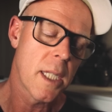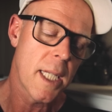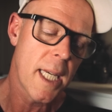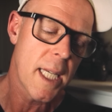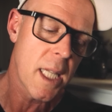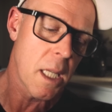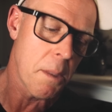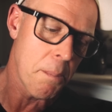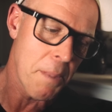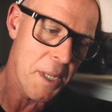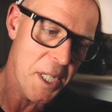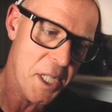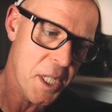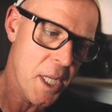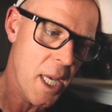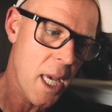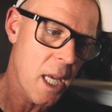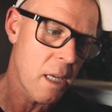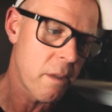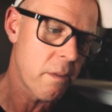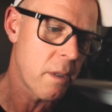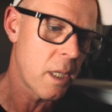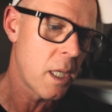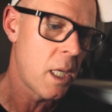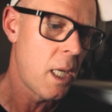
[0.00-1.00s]
to get the best
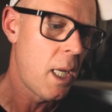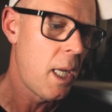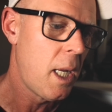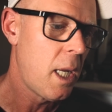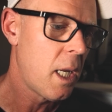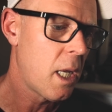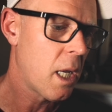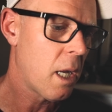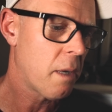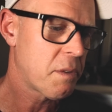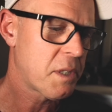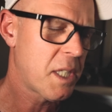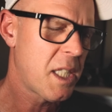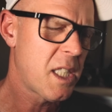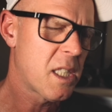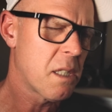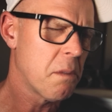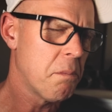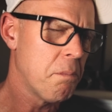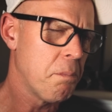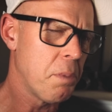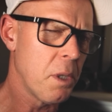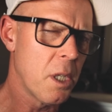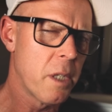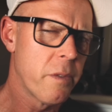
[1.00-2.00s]
out of it. I've seen
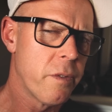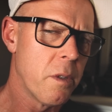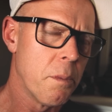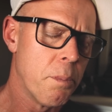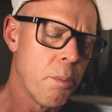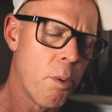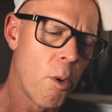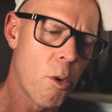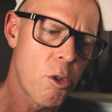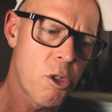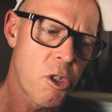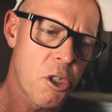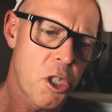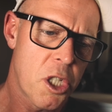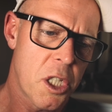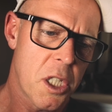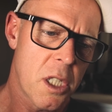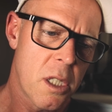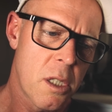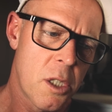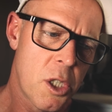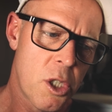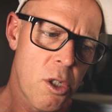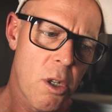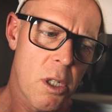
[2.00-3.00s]
some beautiful
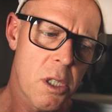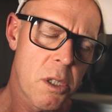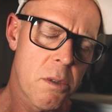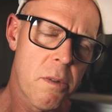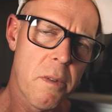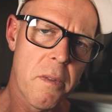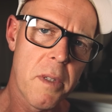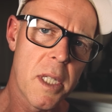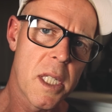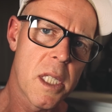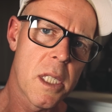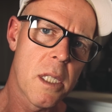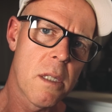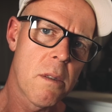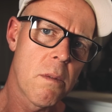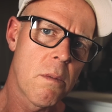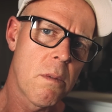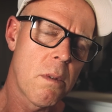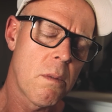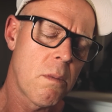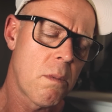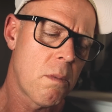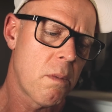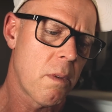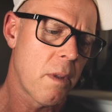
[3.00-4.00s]
portraiture shots with this
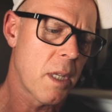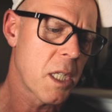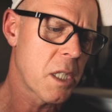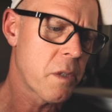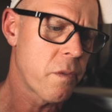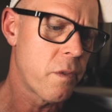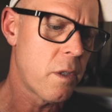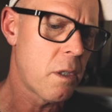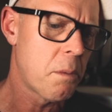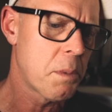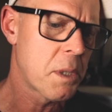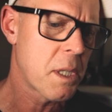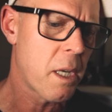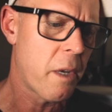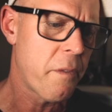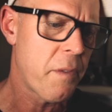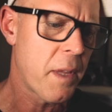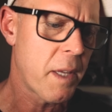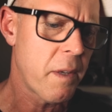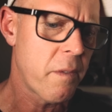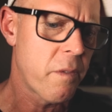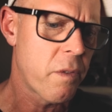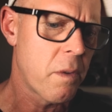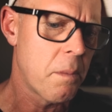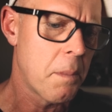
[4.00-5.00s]
film, so I
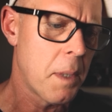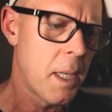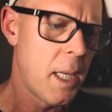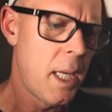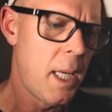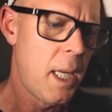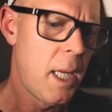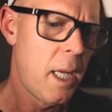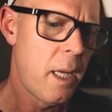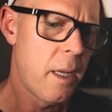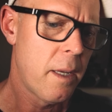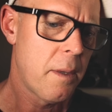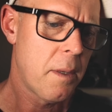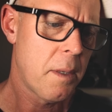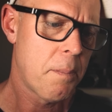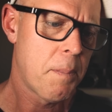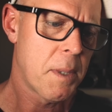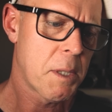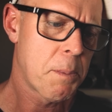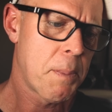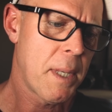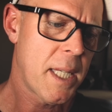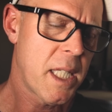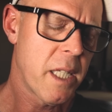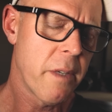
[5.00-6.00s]
think from a
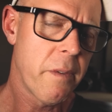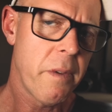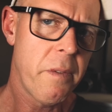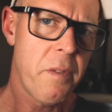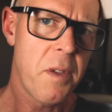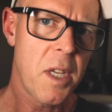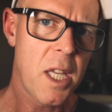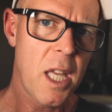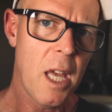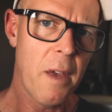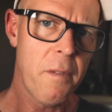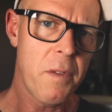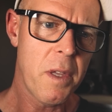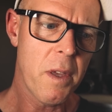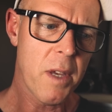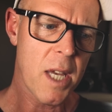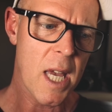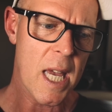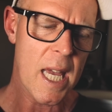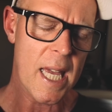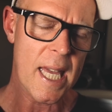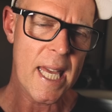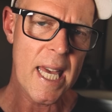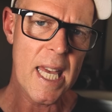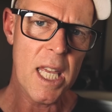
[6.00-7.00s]
perspective, if you
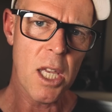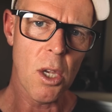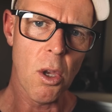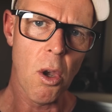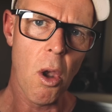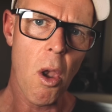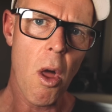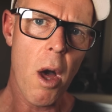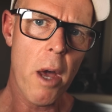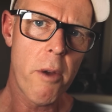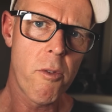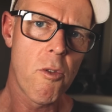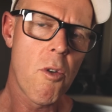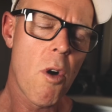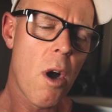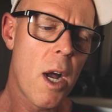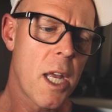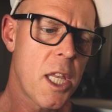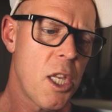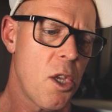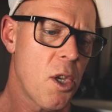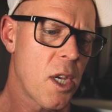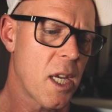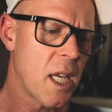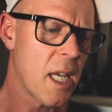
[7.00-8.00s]
can get your light
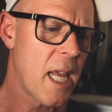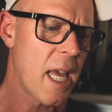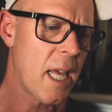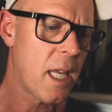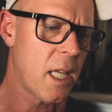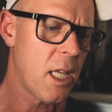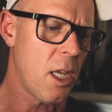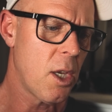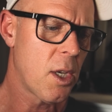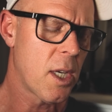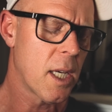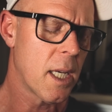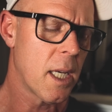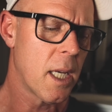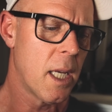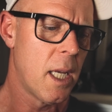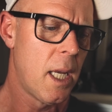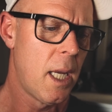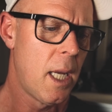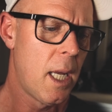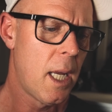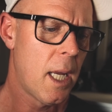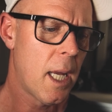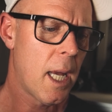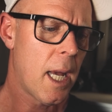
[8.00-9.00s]
right, you can
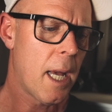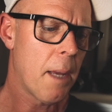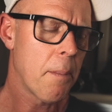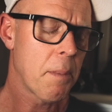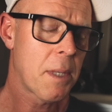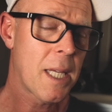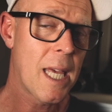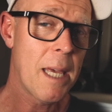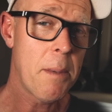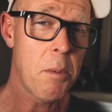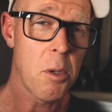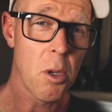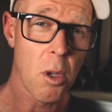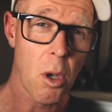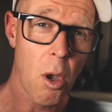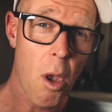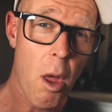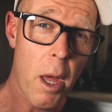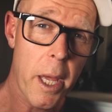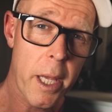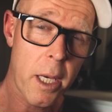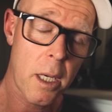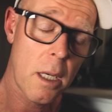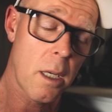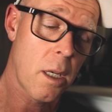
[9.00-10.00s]
keep your
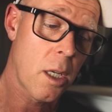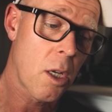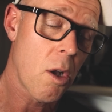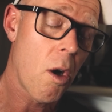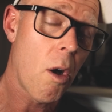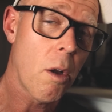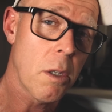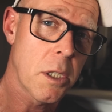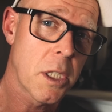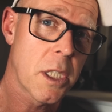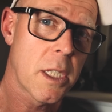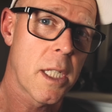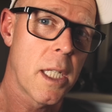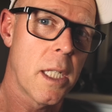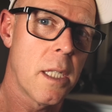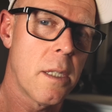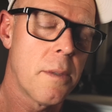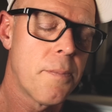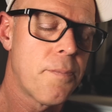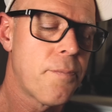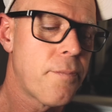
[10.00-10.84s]
light constant.